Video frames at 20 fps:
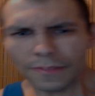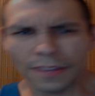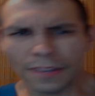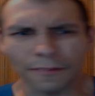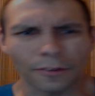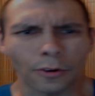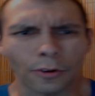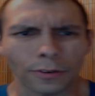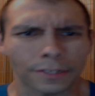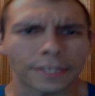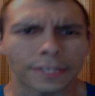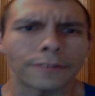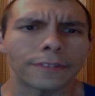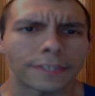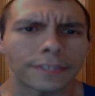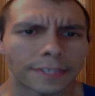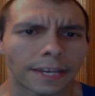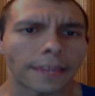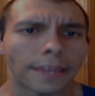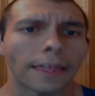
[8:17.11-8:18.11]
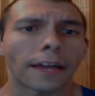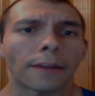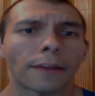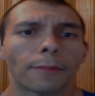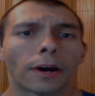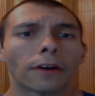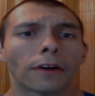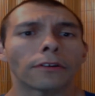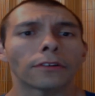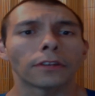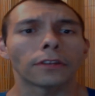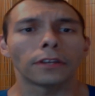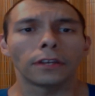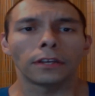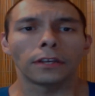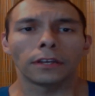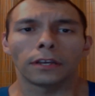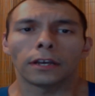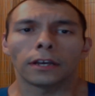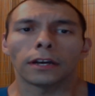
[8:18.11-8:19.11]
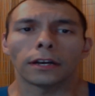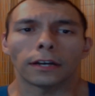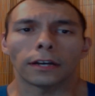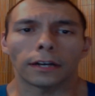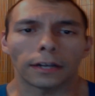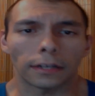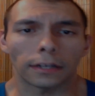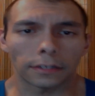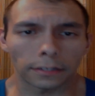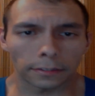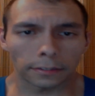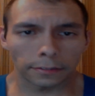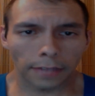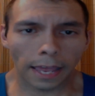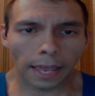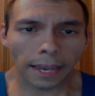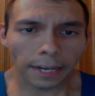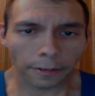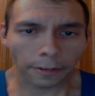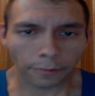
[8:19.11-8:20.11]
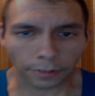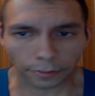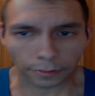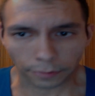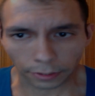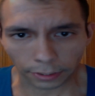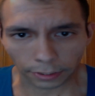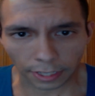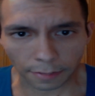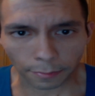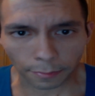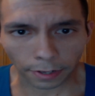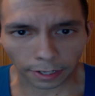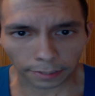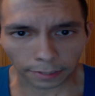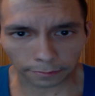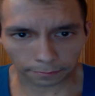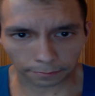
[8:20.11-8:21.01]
Of course, he would say that about anyone really, but